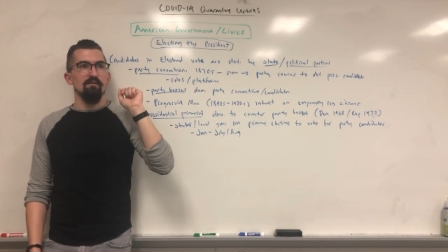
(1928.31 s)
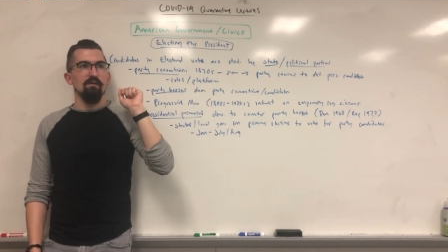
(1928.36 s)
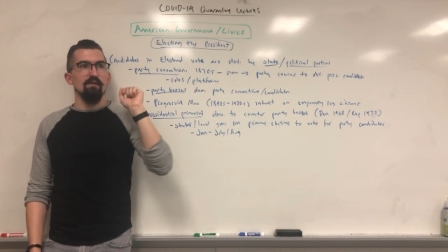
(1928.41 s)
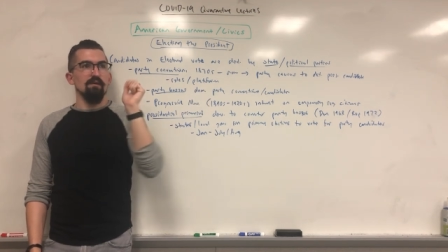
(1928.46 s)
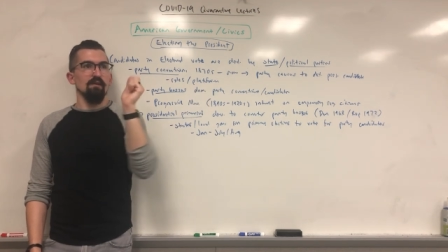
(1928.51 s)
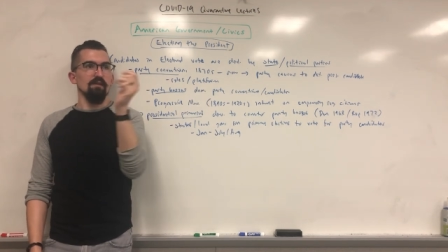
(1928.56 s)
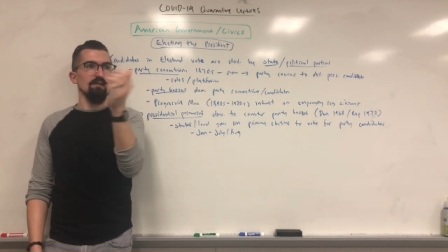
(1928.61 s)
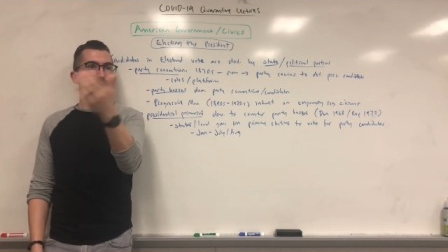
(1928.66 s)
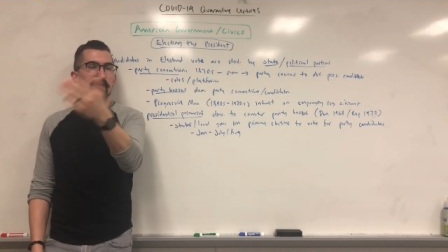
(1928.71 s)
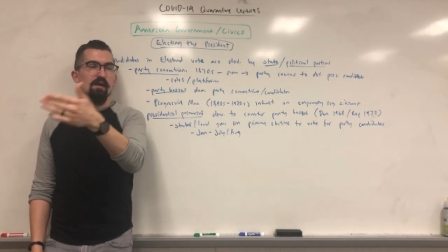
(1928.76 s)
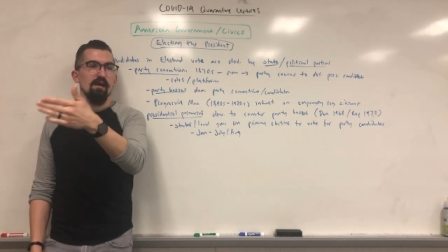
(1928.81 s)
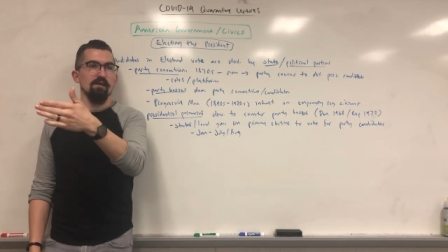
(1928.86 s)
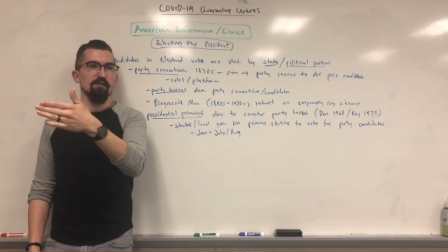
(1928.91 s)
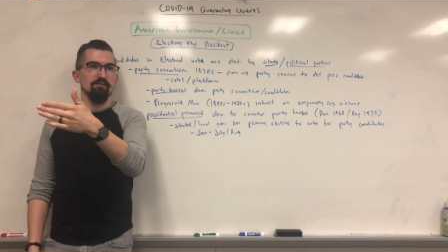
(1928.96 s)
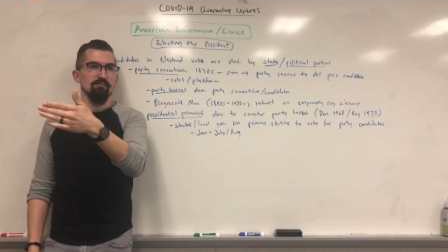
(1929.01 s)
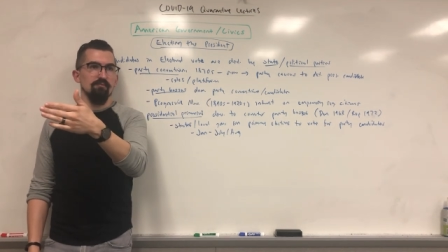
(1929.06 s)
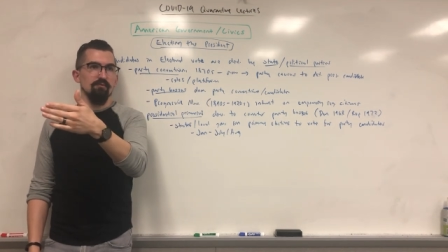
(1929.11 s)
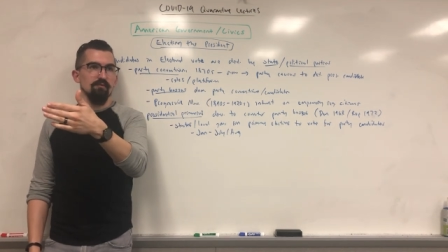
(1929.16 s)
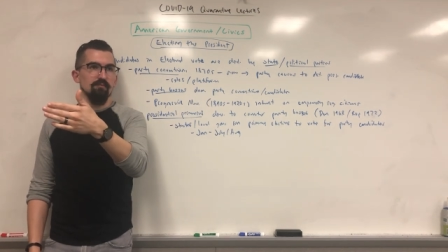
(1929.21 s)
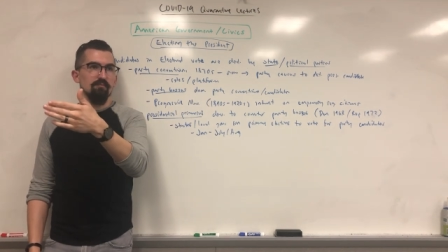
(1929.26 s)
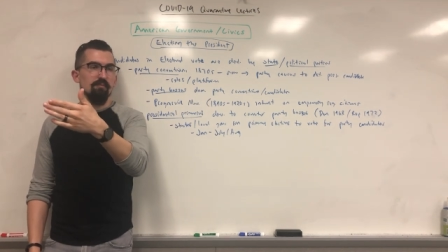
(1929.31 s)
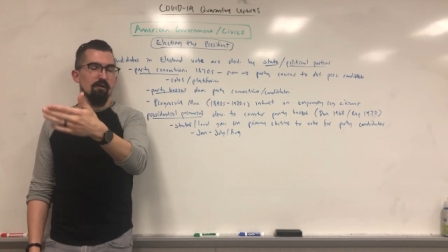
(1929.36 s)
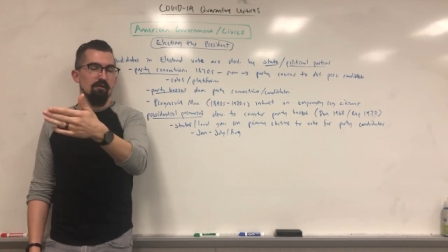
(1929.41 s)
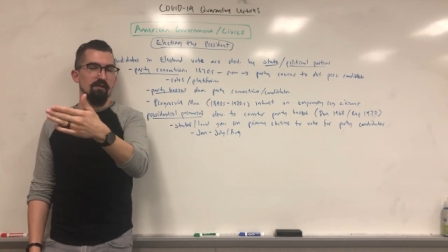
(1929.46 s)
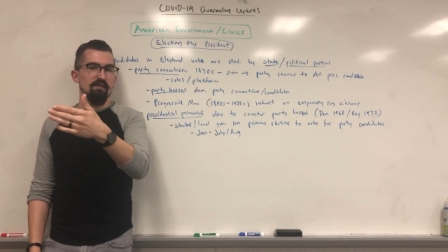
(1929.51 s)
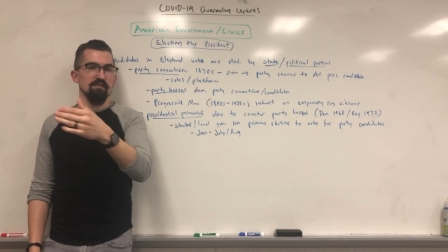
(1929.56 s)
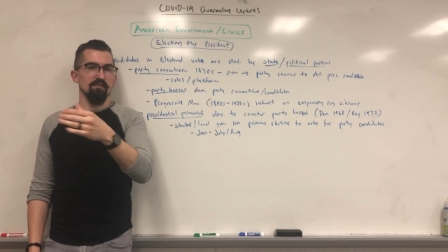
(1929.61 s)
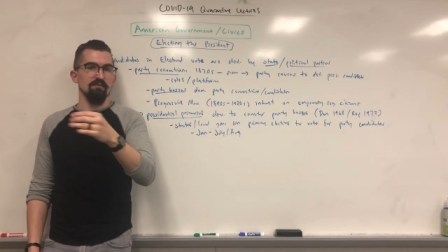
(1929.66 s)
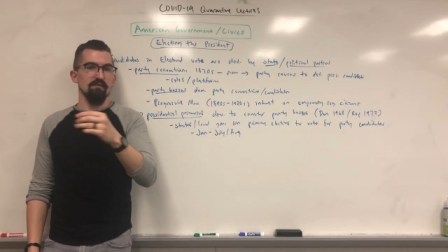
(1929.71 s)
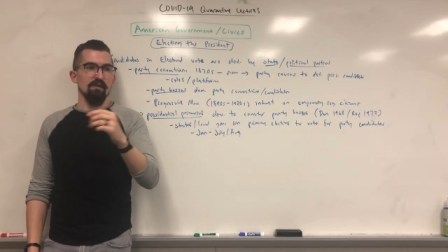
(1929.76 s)
in the actual
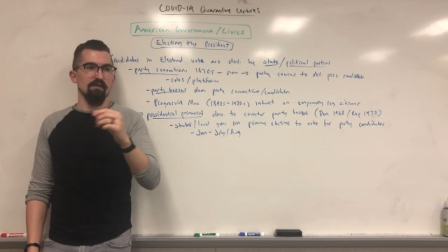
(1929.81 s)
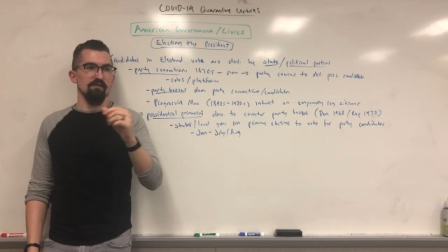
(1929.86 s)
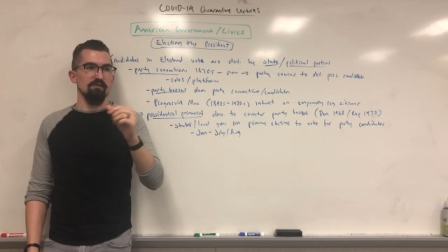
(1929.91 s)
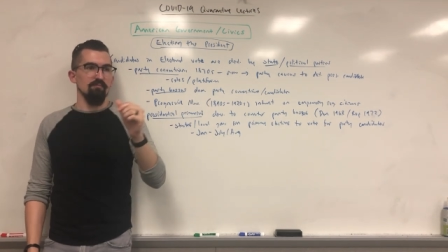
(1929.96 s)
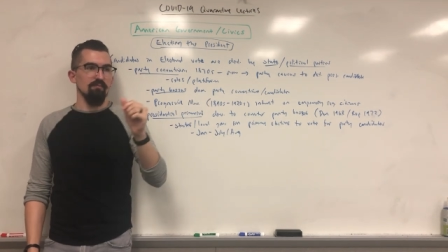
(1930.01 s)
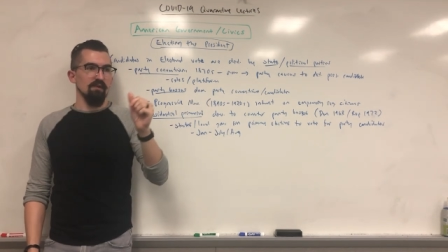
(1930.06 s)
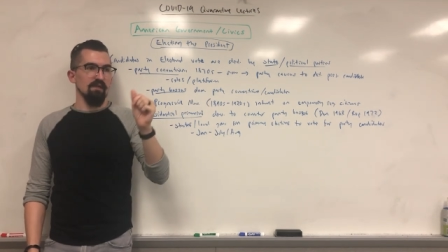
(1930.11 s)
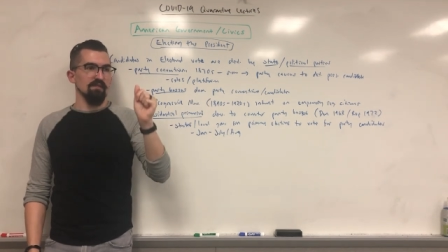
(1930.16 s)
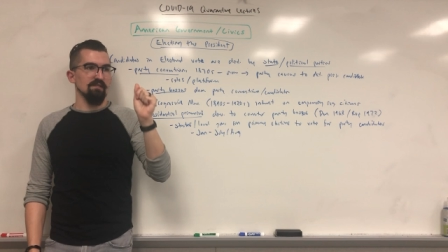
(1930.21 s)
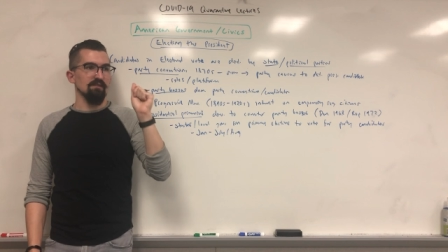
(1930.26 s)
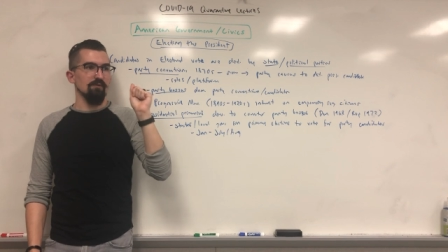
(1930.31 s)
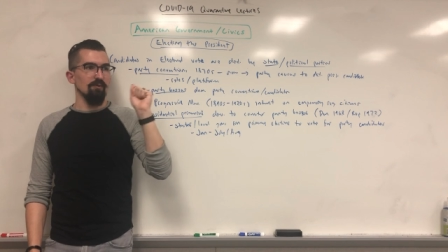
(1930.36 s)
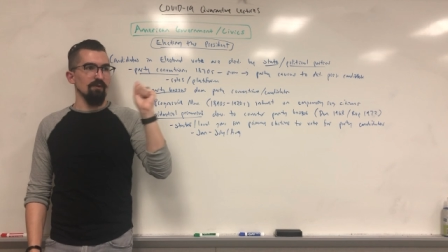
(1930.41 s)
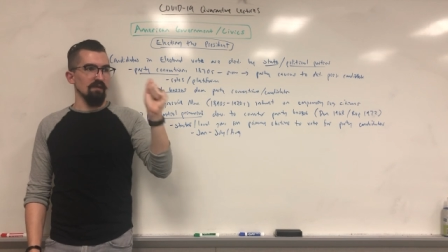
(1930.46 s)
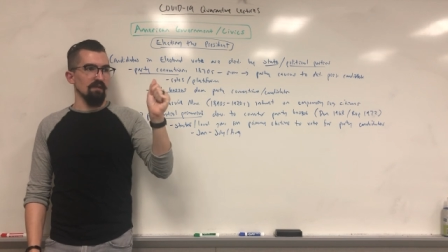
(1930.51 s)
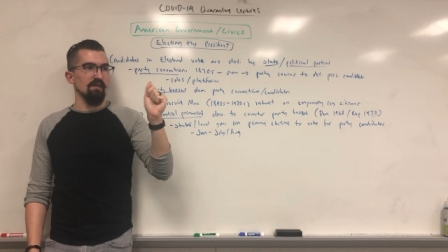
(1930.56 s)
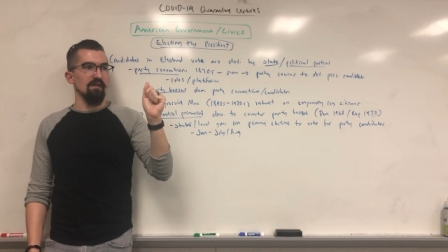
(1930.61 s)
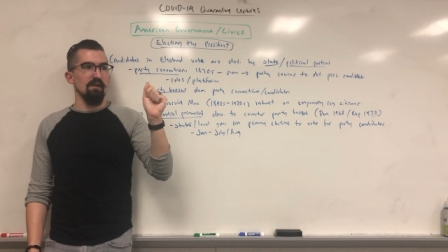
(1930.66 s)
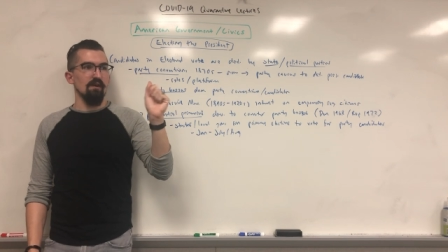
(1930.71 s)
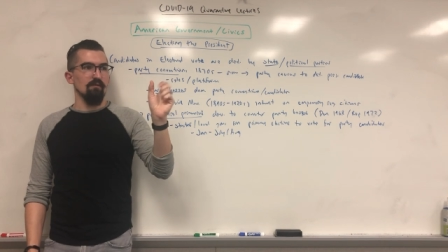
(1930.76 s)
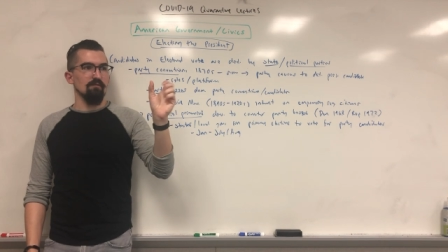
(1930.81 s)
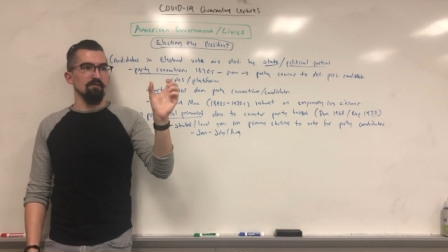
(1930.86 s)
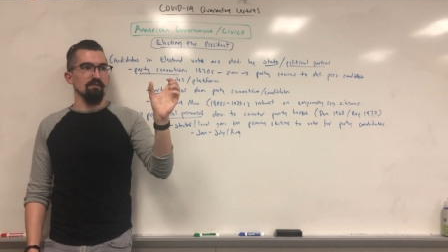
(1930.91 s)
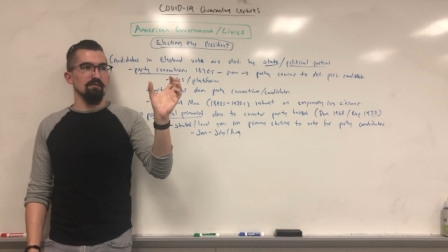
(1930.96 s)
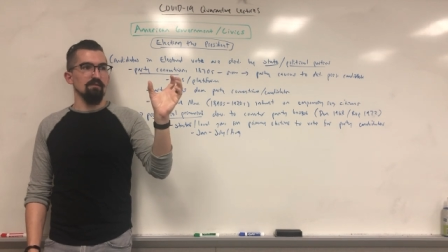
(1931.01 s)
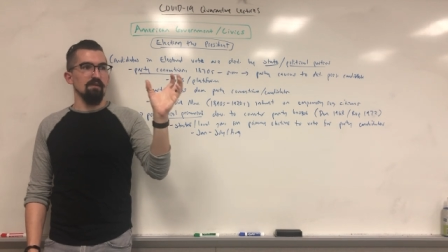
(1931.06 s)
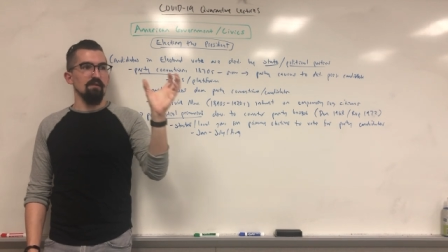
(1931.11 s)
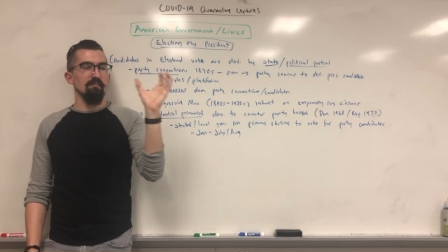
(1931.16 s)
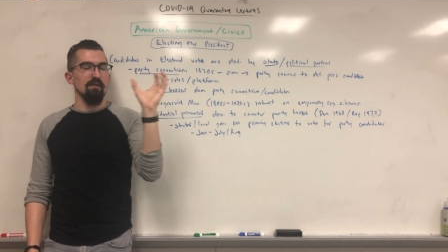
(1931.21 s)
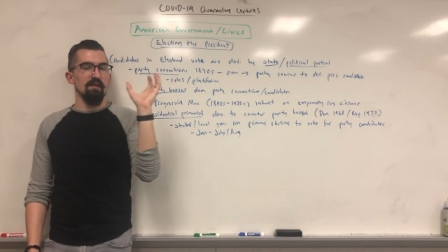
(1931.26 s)
party selection, but it's going to count
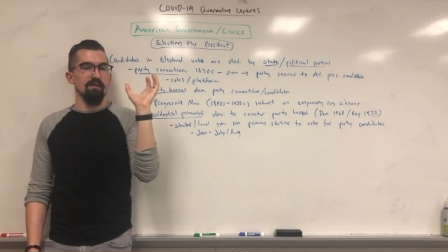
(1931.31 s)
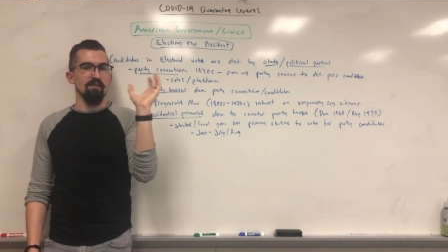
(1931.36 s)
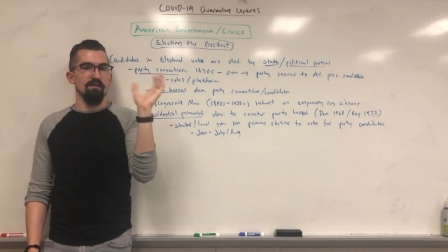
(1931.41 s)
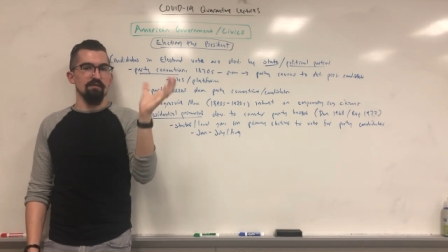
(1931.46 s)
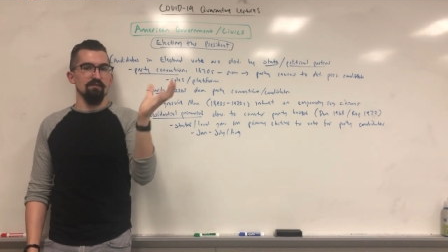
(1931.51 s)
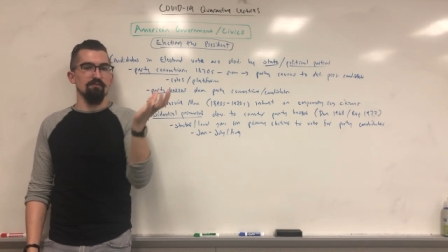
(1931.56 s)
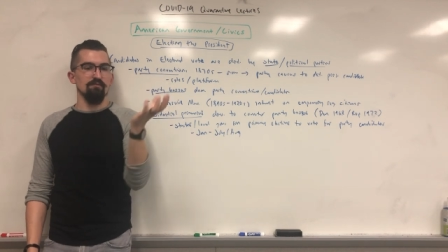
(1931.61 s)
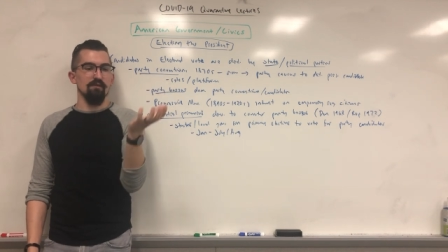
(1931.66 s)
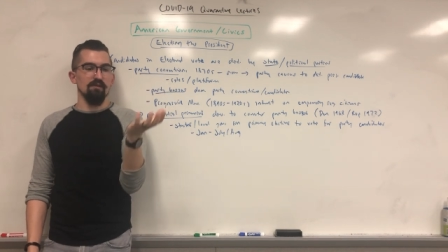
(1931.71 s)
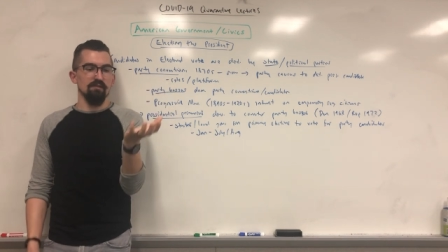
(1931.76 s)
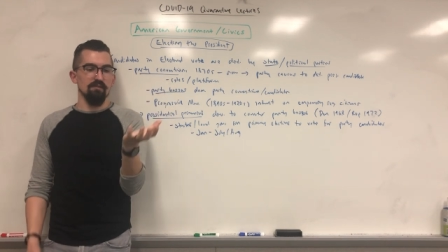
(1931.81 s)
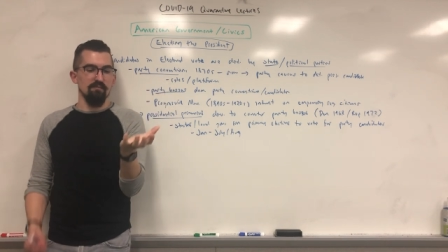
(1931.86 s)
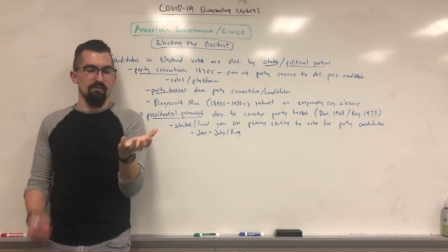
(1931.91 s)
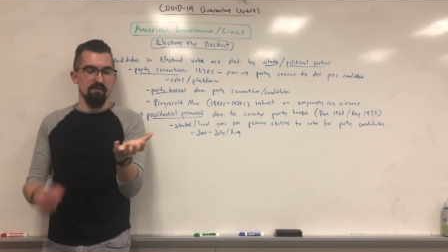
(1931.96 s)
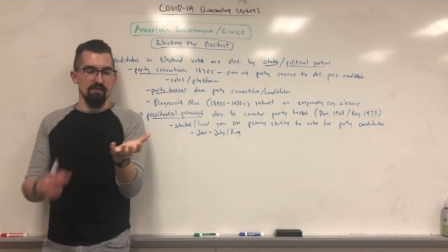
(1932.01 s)
in my district,